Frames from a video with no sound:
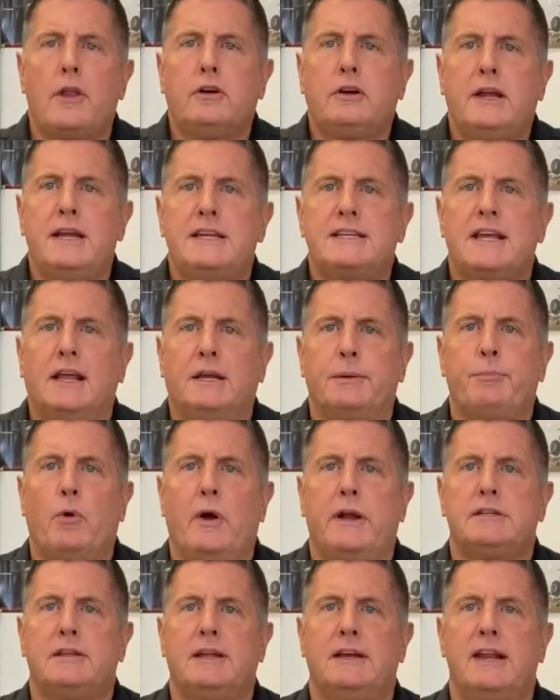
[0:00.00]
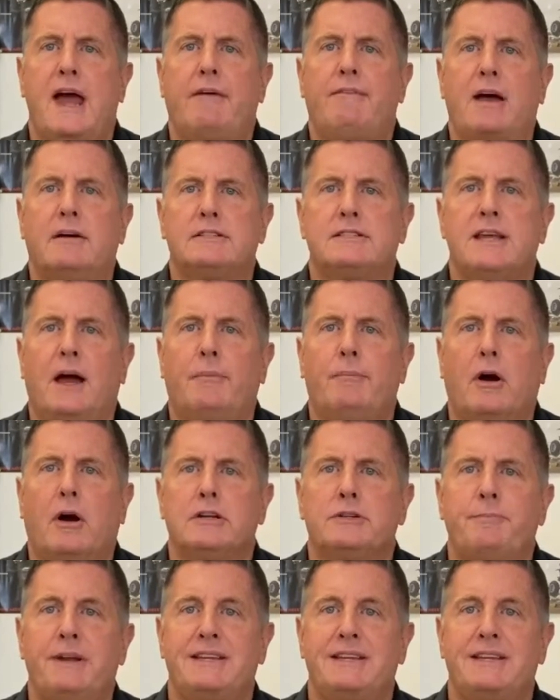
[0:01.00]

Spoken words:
key selling point to the Navatlas soundbars,